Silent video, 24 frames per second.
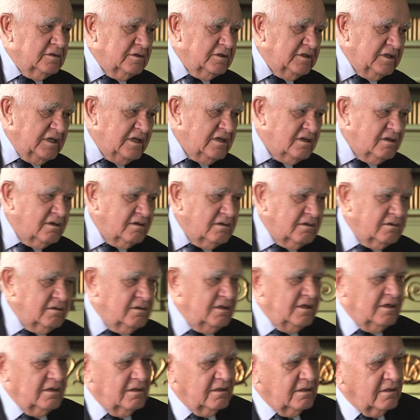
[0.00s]
In the
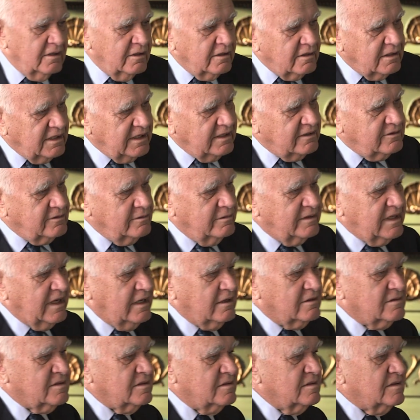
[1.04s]
early
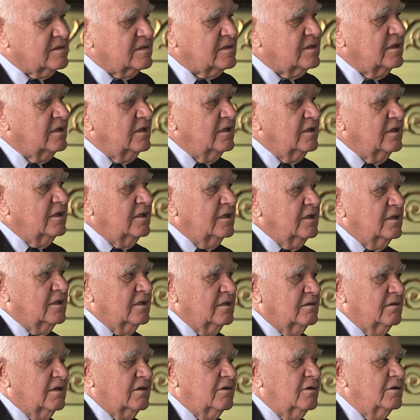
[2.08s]
2000s,
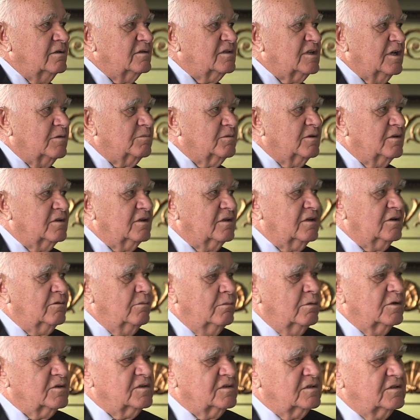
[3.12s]
the concept
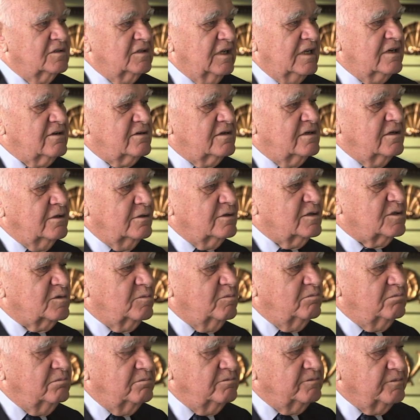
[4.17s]
was introduced
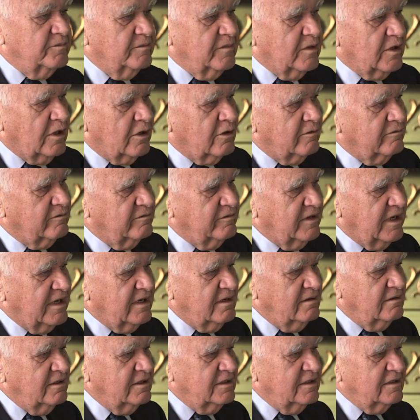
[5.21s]
of
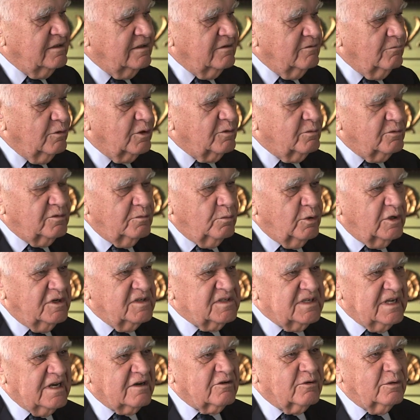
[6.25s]
what is
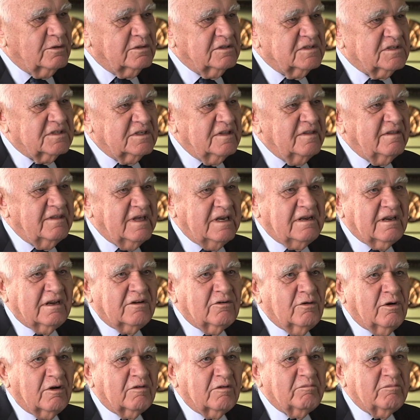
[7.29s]
now called a synthetic rock